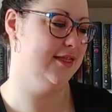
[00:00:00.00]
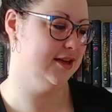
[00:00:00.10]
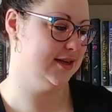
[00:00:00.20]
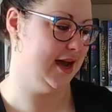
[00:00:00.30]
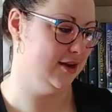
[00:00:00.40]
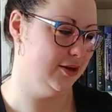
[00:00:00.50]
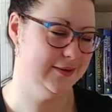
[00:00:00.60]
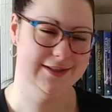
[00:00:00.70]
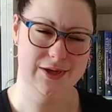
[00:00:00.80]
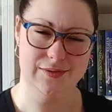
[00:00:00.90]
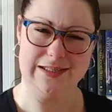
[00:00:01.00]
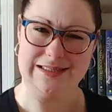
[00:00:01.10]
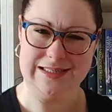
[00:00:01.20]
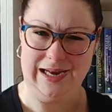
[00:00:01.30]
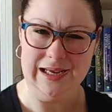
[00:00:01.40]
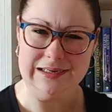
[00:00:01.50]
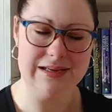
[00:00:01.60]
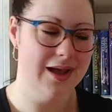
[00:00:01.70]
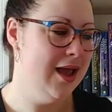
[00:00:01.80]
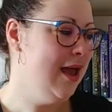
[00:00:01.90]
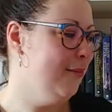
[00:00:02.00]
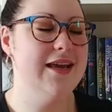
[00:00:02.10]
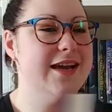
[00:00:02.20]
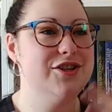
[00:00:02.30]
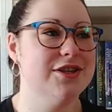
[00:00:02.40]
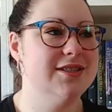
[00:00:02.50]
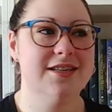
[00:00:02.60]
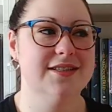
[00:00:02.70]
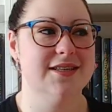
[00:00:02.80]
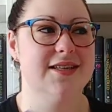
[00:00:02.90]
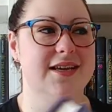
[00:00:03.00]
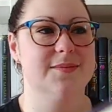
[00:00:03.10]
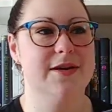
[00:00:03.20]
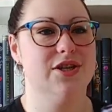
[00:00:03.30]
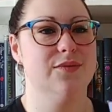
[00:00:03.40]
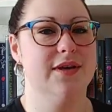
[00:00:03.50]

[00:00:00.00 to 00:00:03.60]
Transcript: the title is so distinct. E.K. Johnston does this thing, especially